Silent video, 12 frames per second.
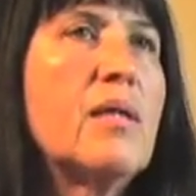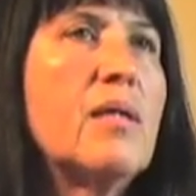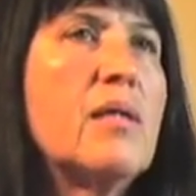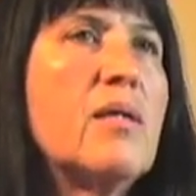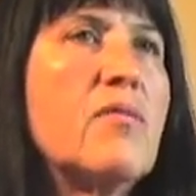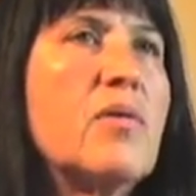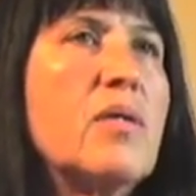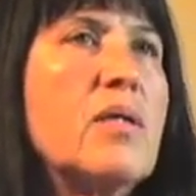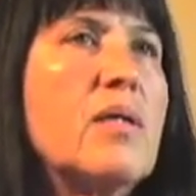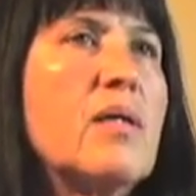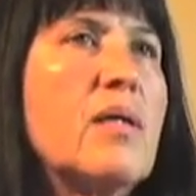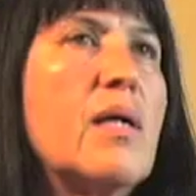in
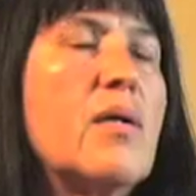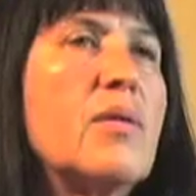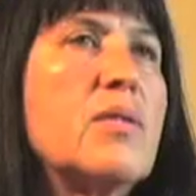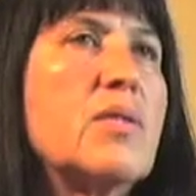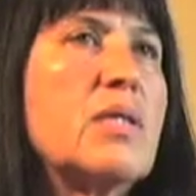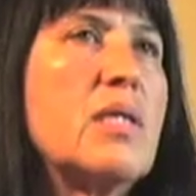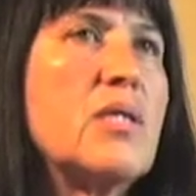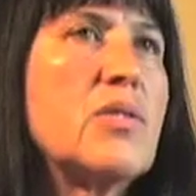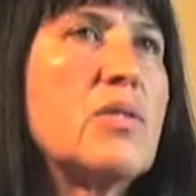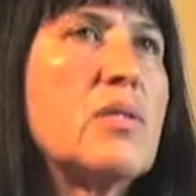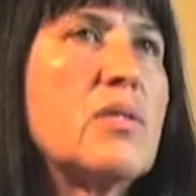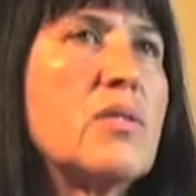every higher
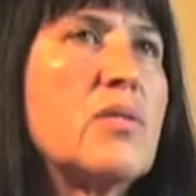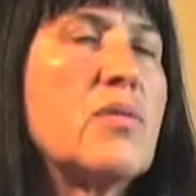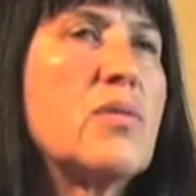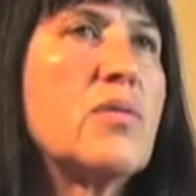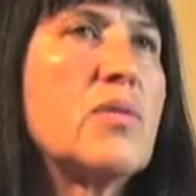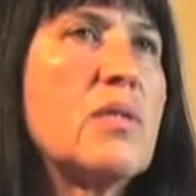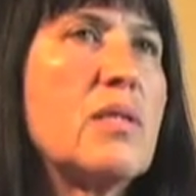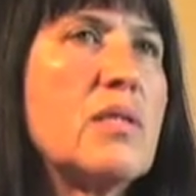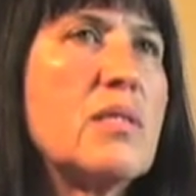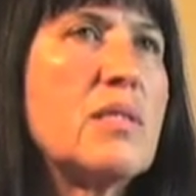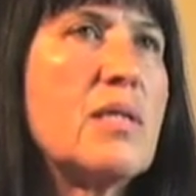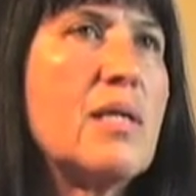education institution in
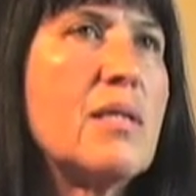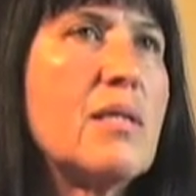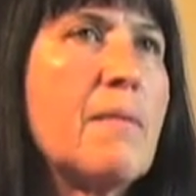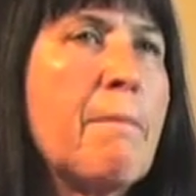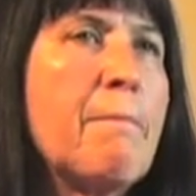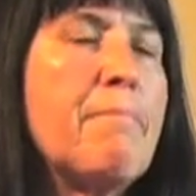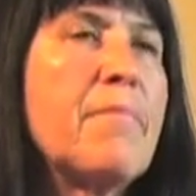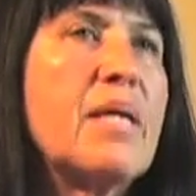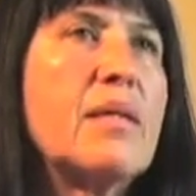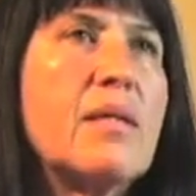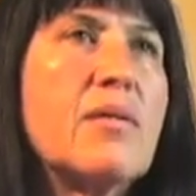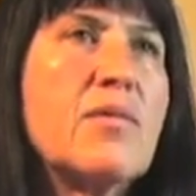the state.
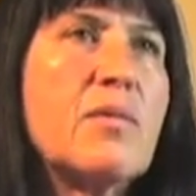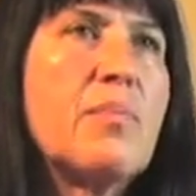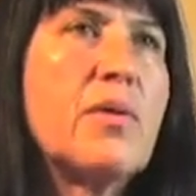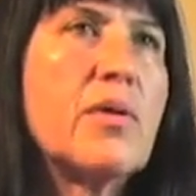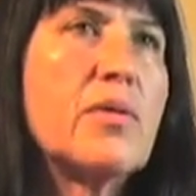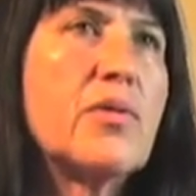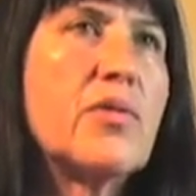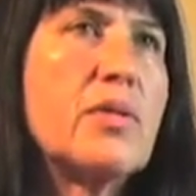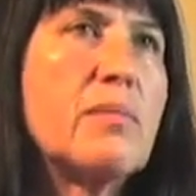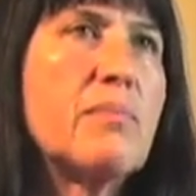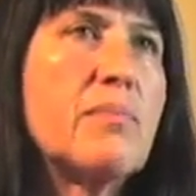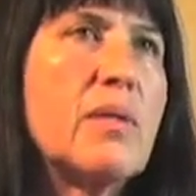And that there's a
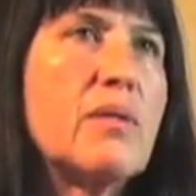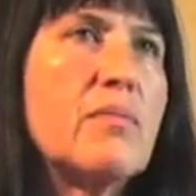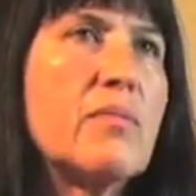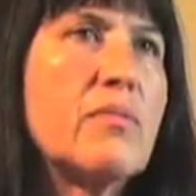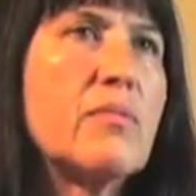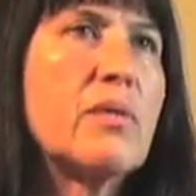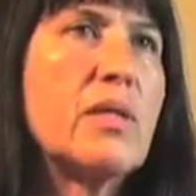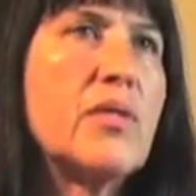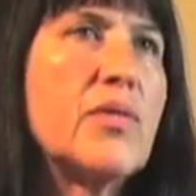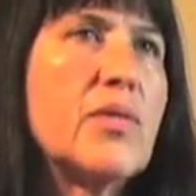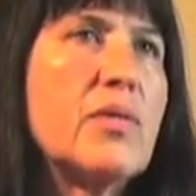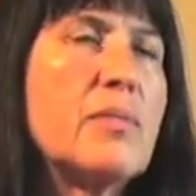partnership and
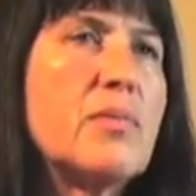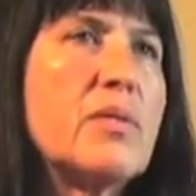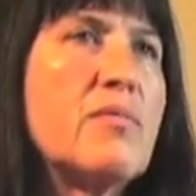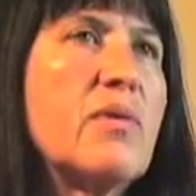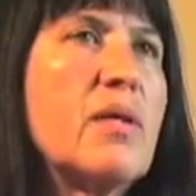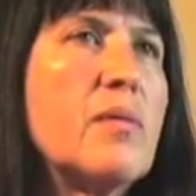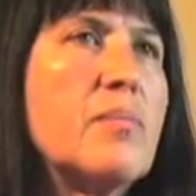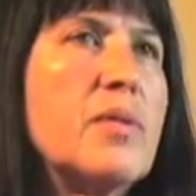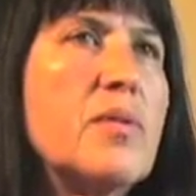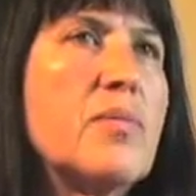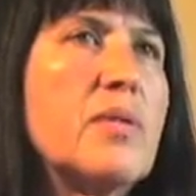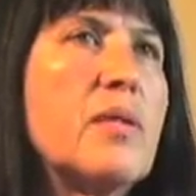relationships developed
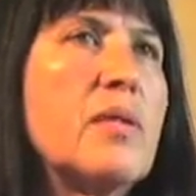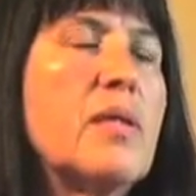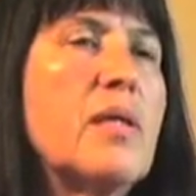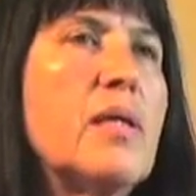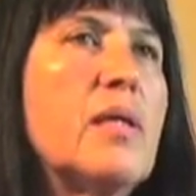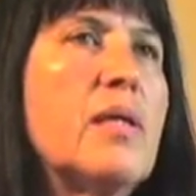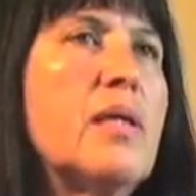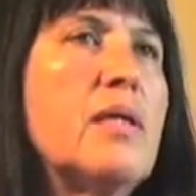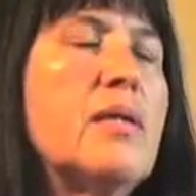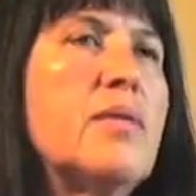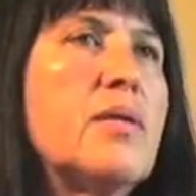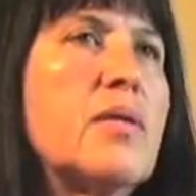between
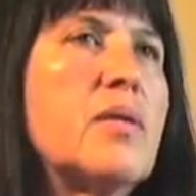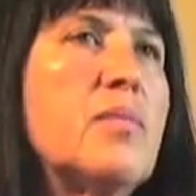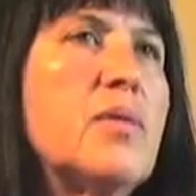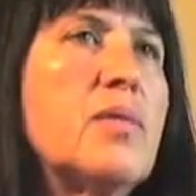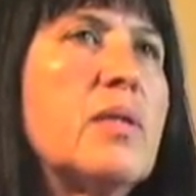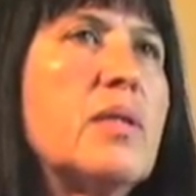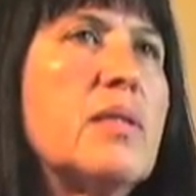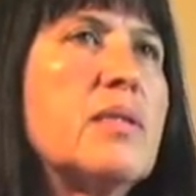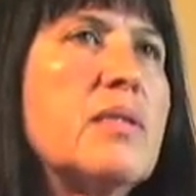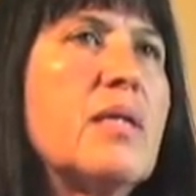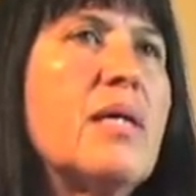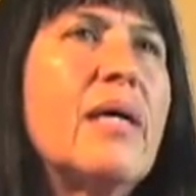Indian
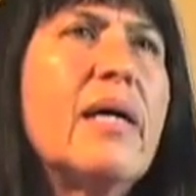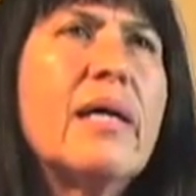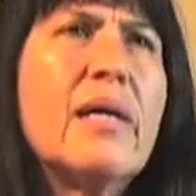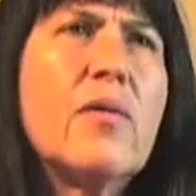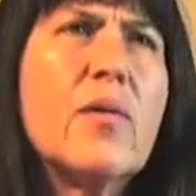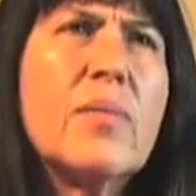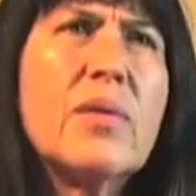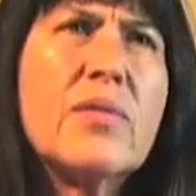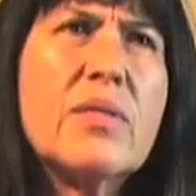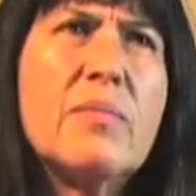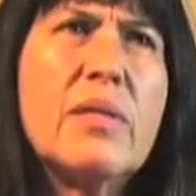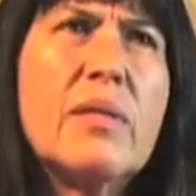communities. And I hope
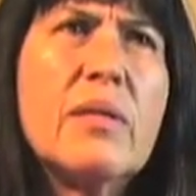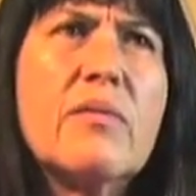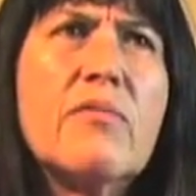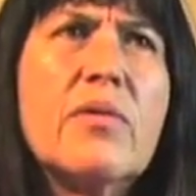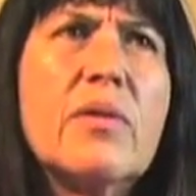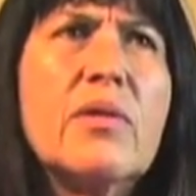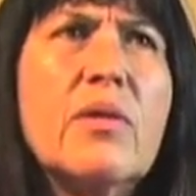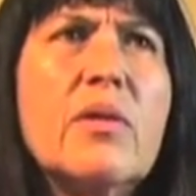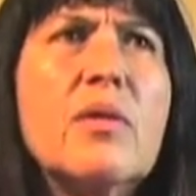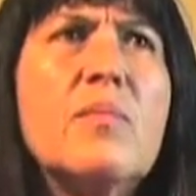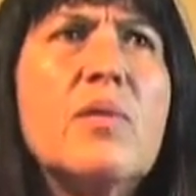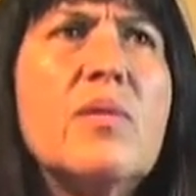there's some healing for Indian
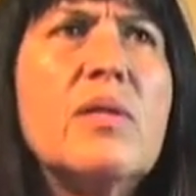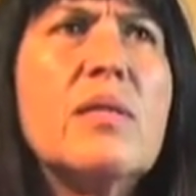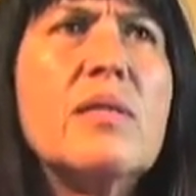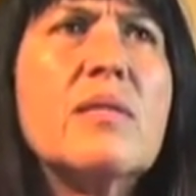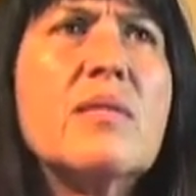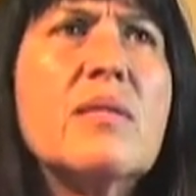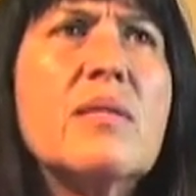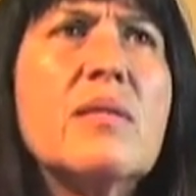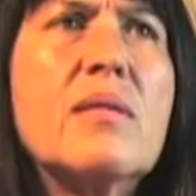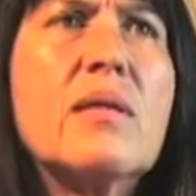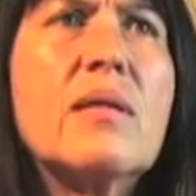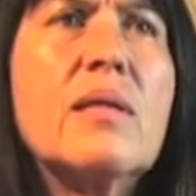communities
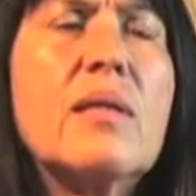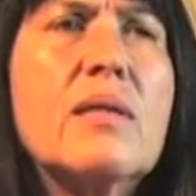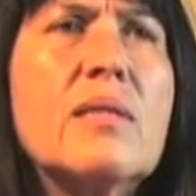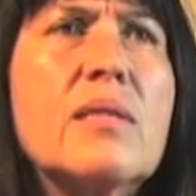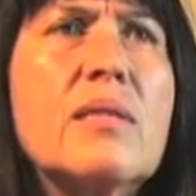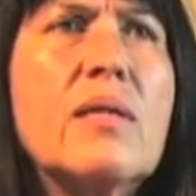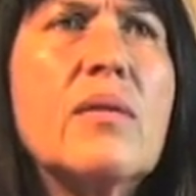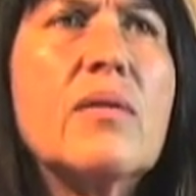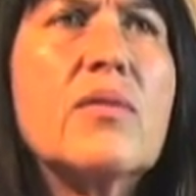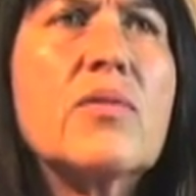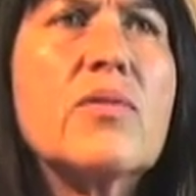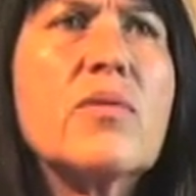in getting to tell
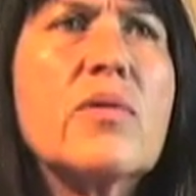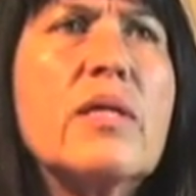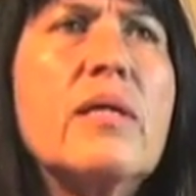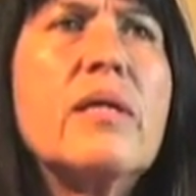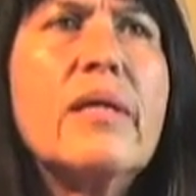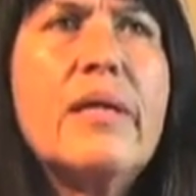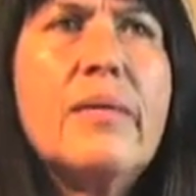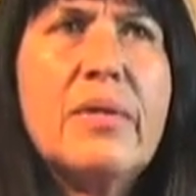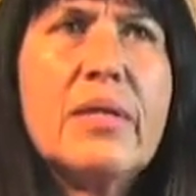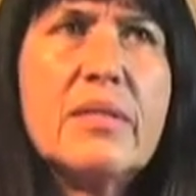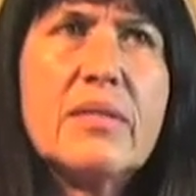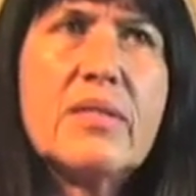their story,
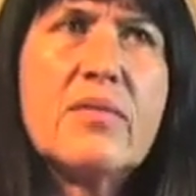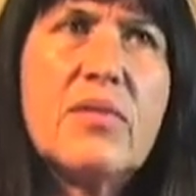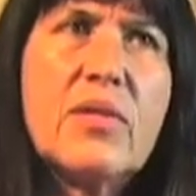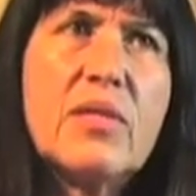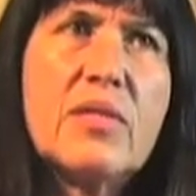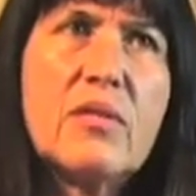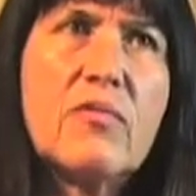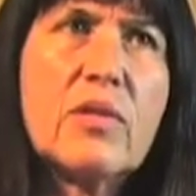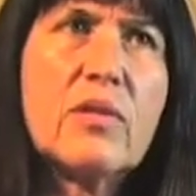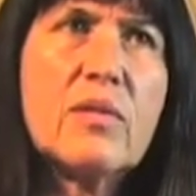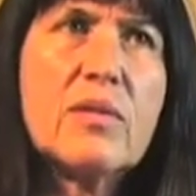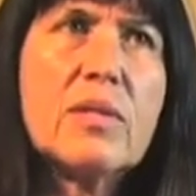because it's very
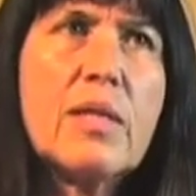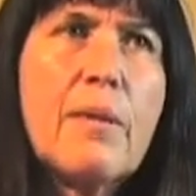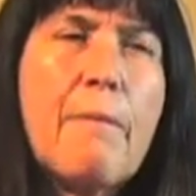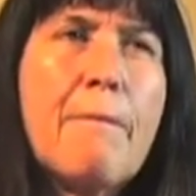difficult.